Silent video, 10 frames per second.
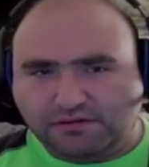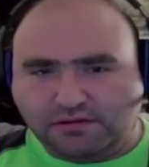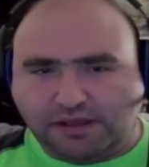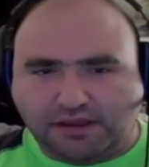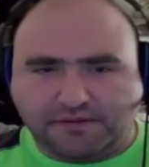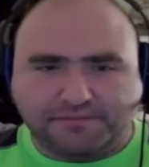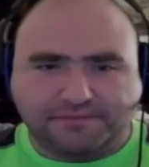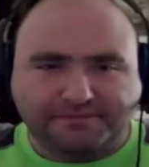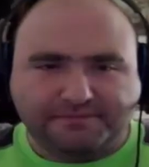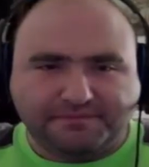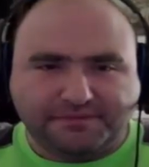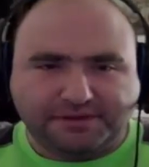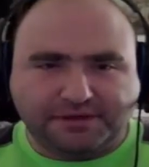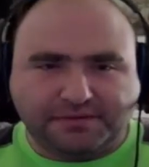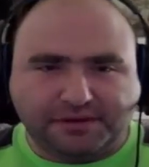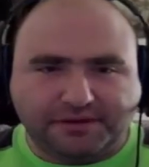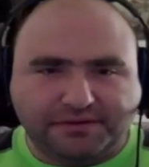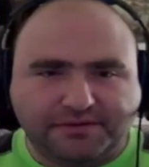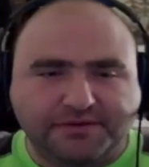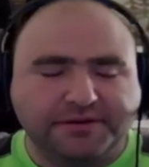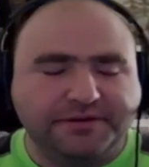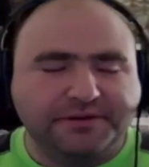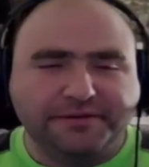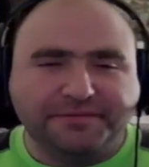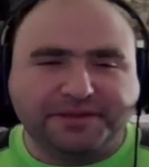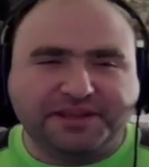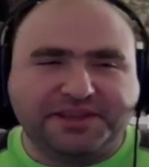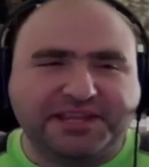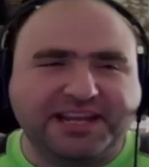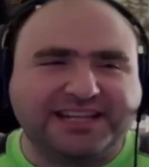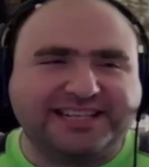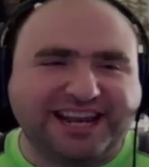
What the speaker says: Okay. So now what? The thick